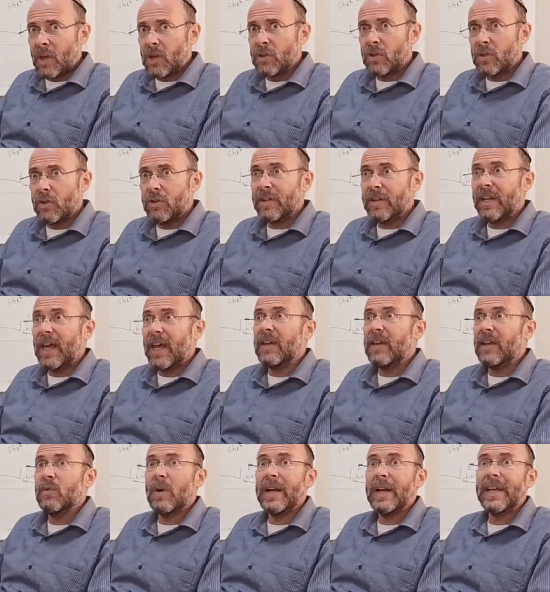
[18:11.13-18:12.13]
So today
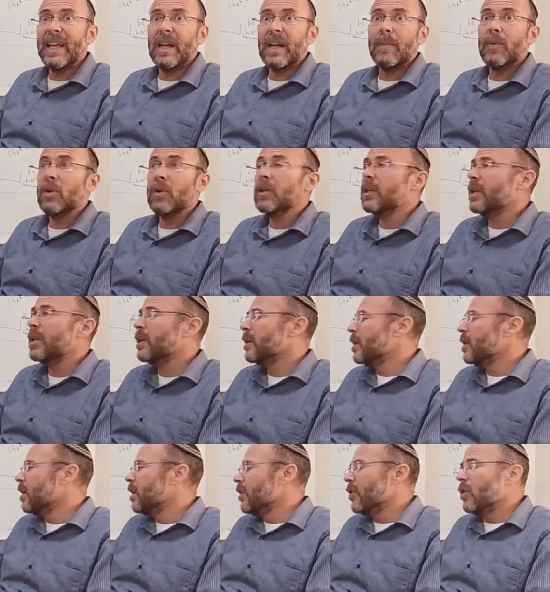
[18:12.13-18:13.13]
you want to get up early.
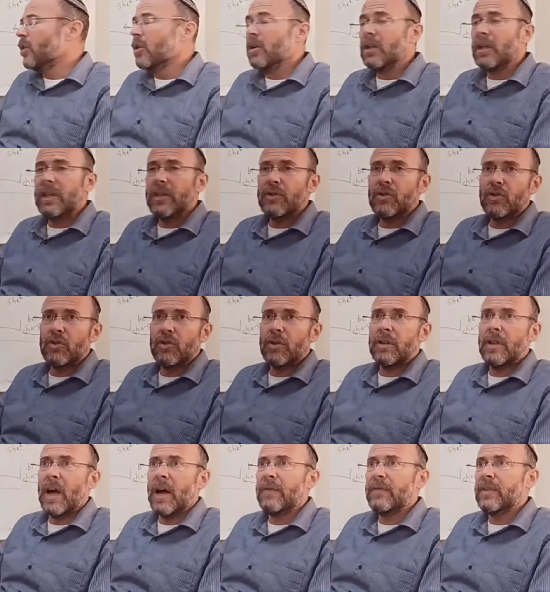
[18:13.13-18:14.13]
The earliest you
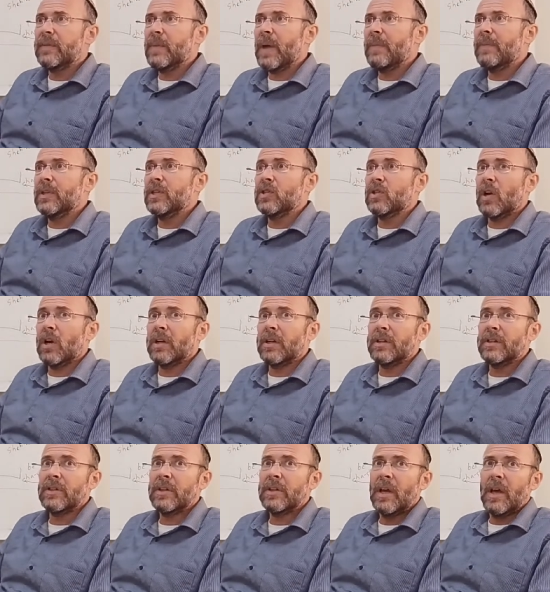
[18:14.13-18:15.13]
should daven maybe start
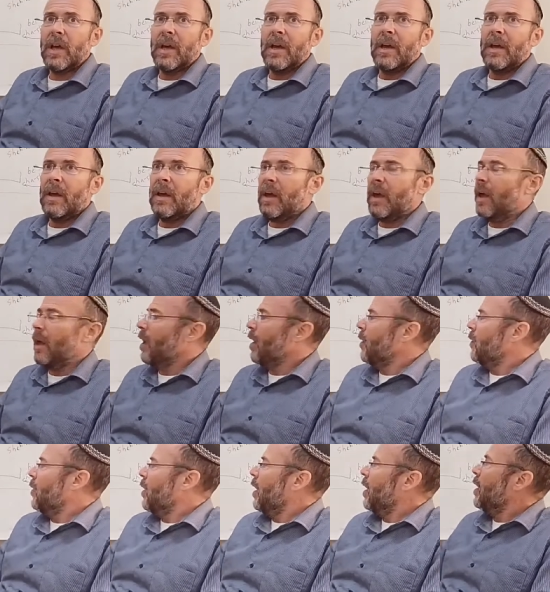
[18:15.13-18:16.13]
is,
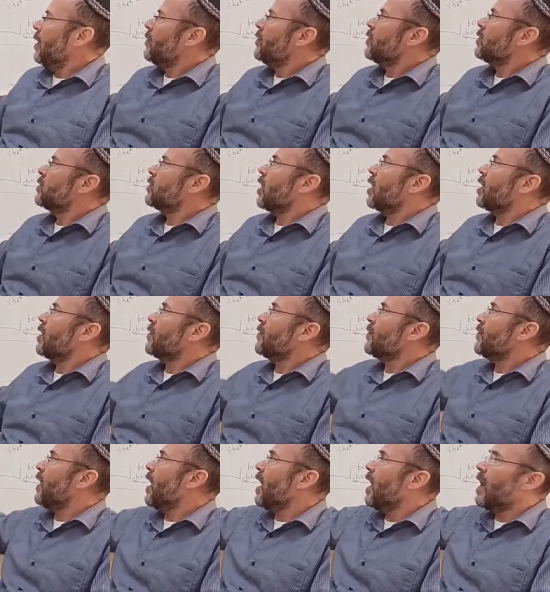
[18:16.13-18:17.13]
if you start at
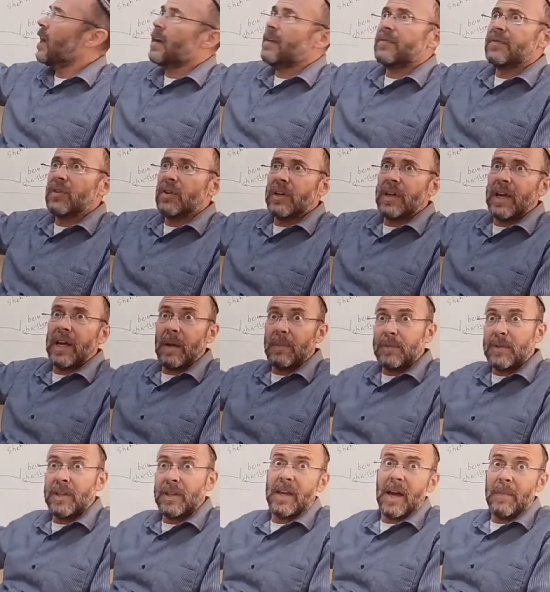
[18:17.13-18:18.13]
5, you'll get
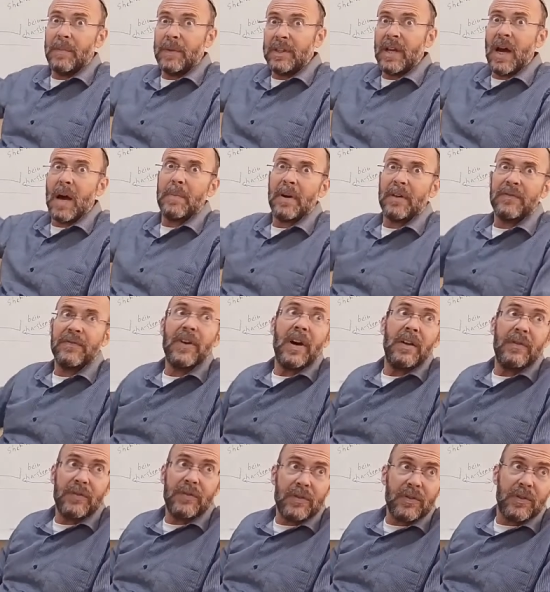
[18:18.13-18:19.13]
up to the Amidah by
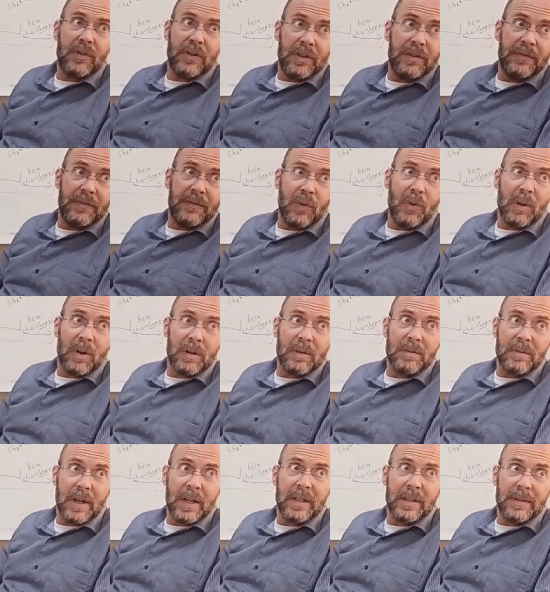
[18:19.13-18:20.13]
5:34,
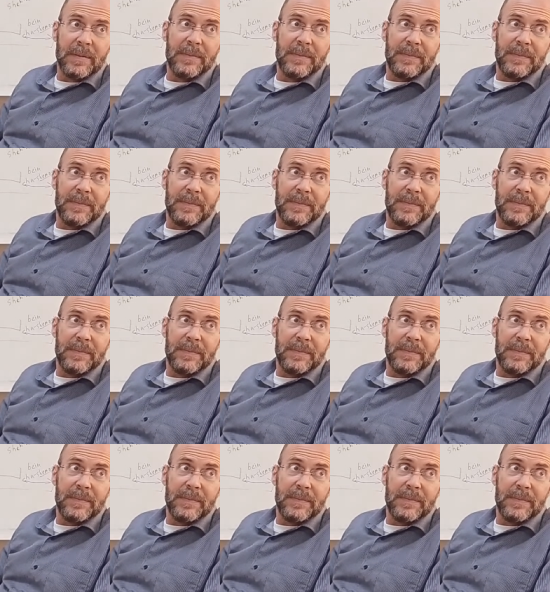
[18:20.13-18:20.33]
right?